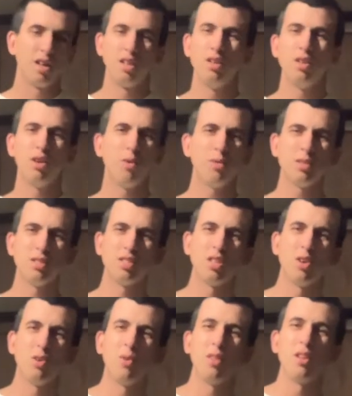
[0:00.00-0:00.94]
You notice
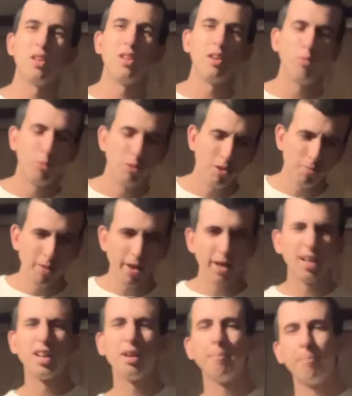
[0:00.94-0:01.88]
though, eh, when you
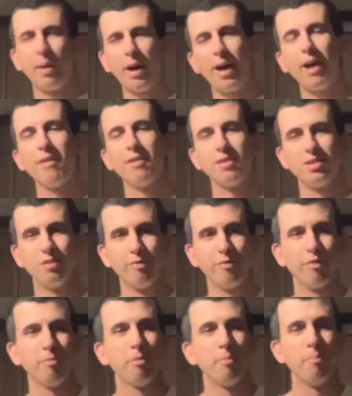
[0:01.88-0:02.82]
make a comparison
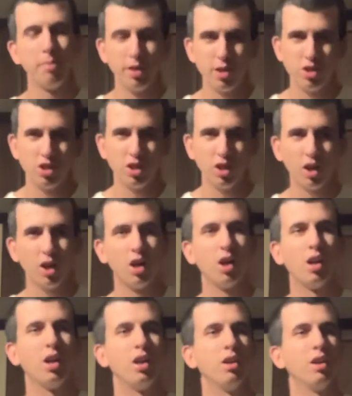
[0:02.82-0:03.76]
from a picture
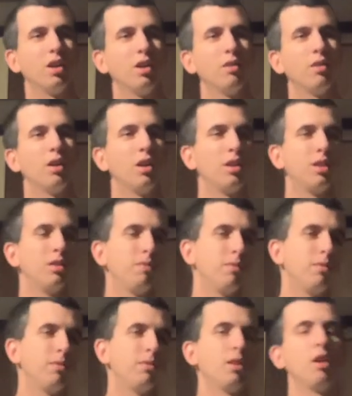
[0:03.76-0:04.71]
on
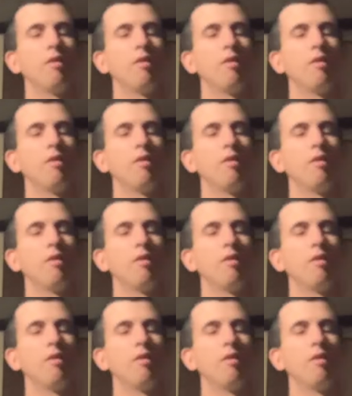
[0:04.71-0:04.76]
um,